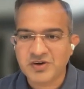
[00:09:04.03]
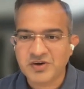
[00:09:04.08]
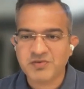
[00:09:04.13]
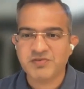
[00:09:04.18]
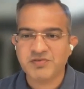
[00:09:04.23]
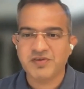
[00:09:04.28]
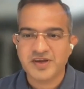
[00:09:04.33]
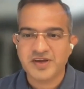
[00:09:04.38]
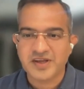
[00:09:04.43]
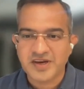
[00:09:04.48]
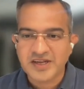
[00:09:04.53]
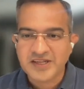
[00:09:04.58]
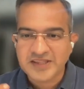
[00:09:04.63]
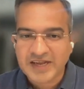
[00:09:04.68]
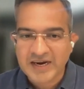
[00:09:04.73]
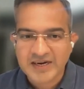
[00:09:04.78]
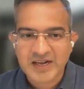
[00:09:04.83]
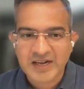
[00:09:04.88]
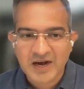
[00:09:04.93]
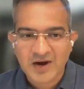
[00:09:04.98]
into figuring
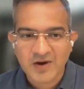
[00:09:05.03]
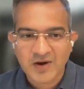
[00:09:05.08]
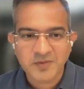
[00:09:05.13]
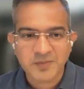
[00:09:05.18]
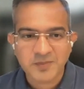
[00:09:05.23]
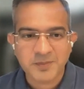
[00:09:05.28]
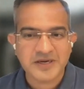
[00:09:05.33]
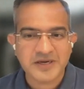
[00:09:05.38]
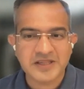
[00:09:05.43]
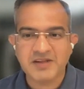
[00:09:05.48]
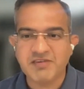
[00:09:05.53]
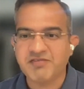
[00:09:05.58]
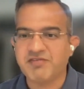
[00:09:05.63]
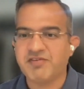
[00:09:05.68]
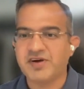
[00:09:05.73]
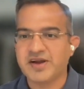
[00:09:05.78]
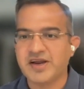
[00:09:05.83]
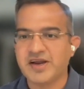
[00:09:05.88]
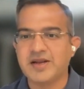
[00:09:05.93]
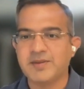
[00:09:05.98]
that out, but they
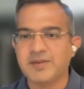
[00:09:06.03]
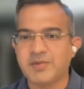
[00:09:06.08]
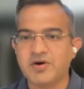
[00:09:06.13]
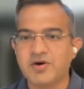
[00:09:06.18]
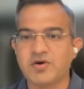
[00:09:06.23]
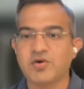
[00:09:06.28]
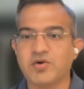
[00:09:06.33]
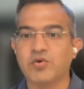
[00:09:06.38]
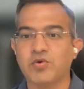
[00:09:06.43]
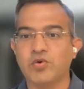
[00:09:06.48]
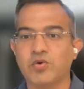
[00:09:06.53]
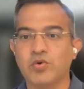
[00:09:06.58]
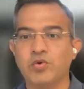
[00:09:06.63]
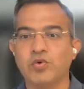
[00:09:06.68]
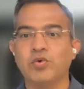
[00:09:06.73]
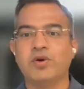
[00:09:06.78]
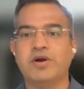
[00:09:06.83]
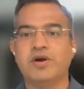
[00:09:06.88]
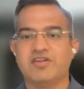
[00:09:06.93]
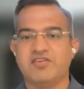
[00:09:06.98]
forget about
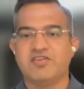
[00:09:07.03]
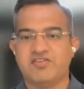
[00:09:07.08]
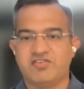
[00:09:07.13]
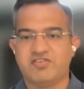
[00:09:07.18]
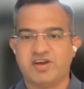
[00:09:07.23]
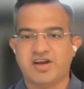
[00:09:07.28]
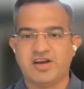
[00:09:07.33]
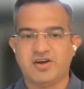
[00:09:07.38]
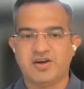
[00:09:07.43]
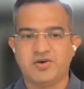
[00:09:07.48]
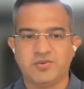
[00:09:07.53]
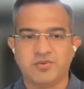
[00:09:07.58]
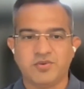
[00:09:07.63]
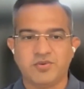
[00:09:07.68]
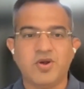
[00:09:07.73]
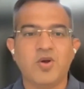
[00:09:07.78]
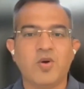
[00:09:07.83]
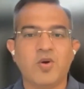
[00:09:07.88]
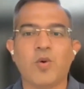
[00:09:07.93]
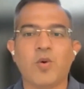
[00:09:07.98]
who it is shared to.
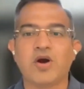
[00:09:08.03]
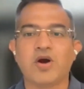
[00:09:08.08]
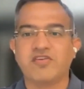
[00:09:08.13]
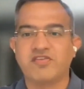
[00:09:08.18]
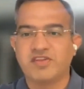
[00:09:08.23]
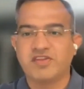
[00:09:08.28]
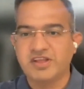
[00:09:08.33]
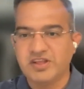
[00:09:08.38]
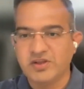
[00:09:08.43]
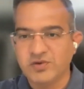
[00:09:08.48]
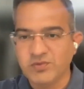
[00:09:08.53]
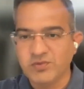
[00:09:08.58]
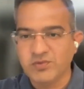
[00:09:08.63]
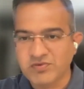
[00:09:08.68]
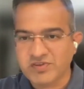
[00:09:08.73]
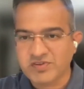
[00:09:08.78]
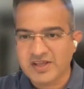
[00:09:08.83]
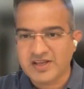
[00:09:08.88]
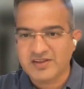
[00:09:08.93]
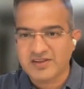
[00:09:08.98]
What's the
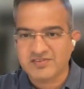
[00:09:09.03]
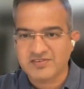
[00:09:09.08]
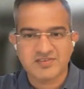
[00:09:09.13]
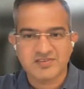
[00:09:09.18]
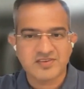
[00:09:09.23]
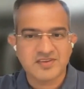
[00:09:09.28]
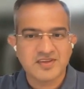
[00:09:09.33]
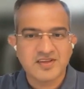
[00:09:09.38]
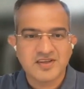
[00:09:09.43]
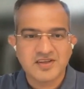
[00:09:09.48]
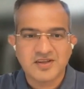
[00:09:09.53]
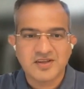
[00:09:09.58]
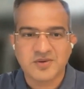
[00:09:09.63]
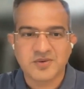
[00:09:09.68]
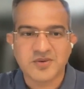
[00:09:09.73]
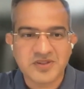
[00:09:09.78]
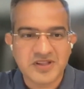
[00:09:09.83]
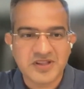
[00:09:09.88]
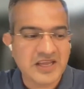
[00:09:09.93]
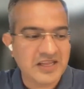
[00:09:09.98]
use case? you
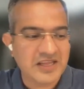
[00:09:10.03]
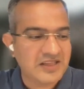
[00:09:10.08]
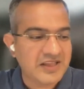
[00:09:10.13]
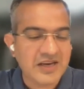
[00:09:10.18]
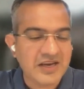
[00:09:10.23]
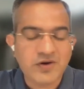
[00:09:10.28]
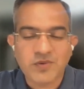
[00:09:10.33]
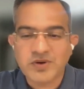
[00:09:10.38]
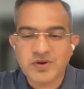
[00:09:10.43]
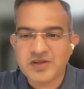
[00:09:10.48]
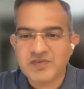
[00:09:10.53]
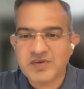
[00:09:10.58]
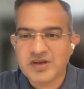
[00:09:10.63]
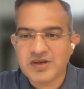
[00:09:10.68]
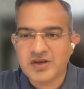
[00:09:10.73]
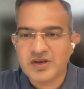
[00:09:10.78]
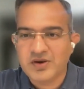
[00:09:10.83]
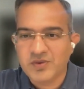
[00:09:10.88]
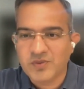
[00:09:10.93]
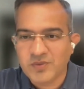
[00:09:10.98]
know they they don't
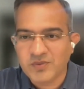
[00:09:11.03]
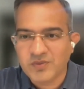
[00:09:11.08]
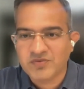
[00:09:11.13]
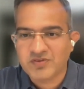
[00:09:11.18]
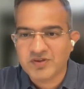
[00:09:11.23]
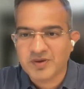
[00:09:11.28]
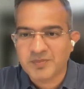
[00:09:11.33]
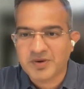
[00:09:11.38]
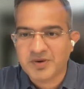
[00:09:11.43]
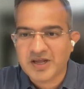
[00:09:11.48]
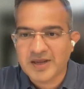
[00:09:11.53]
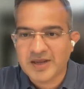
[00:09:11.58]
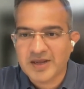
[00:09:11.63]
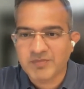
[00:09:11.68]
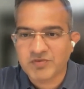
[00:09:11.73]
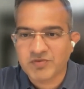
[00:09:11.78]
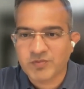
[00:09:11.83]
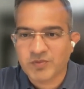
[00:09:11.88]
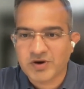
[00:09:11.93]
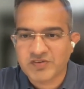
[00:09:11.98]
even know
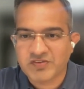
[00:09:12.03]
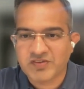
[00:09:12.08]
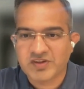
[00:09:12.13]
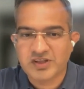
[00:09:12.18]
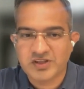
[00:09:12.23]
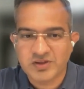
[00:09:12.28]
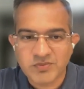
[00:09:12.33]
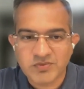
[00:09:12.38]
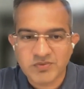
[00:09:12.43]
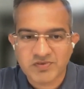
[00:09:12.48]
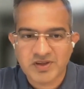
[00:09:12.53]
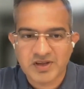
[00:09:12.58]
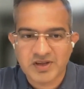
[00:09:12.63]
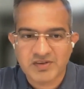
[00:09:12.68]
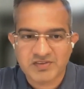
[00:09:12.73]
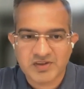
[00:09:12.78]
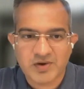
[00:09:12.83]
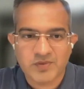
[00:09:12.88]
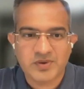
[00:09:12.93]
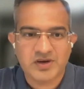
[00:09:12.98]
sometimes what's the use
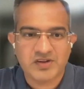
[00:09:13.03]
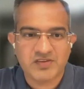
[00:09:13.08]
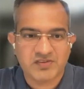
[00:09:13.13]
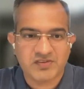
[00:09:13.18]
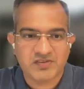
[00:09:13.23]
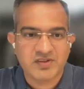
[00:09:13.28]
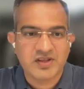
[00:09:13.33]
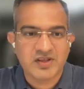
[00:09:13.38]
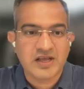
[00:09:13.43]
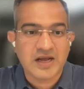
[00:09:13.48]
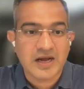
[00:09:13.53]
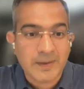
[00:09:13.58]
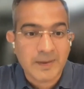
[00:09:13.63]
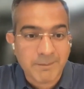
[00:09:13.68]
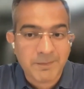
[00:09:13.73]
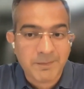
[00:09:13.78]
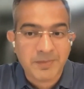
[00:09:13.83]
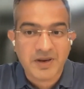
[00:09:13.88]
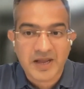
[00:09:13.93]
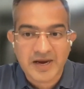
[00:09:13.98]
case how it is
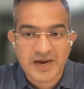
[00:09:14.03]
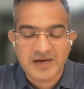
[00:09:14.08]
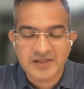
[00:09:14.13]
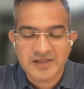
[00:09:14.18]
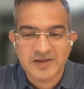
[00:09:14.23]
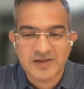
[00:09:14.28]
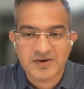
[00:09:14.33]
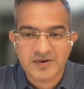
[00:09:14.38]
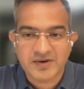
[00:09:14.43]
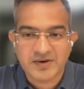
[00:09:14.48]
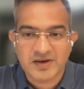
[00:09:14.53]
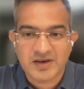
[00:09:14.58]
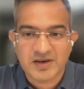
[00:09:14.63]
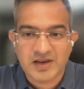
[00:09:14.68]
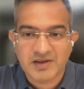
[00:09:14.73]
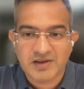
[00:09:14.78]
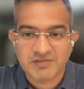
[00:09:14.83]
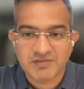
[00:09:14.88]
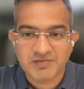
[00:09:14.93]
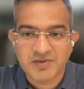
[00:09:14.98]
applied in the real
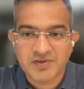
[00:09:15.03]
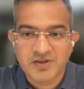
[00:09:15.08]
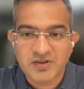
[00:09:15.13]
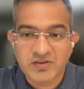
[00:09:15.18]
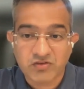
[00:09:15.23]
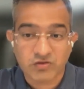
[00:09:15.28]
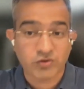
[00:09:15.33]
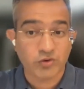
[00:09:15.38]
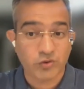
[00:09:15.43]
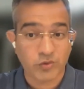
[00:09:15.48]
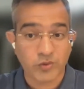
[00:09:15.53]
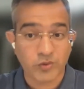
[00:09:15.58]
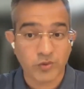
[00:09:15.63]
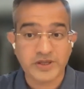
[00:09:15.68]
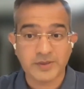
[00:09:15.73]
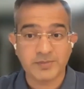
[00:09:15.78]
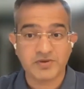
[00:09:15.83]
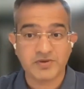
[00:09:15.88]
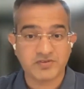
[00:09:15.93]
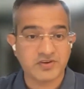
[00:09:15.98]
life so knowing
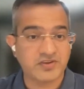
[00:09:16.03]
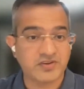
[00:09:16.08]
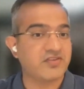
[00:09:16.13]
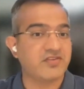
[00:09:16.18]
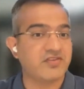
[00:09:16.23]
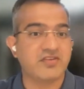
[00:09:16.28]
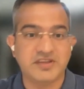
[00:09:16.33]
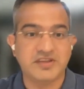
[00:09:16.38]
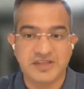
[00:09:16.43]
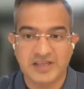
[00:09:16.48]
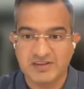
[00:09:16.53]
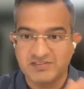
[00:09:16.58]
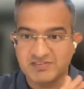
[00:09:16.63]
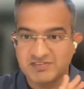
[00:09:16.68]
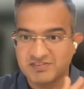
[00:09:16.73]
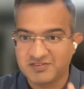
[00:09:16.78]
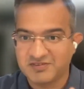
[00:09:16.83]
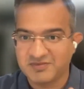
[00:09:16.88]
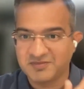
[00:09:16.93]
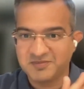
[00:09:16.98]
the business
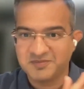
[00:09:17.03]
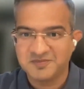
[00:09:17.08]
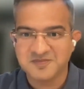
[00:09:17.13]
yes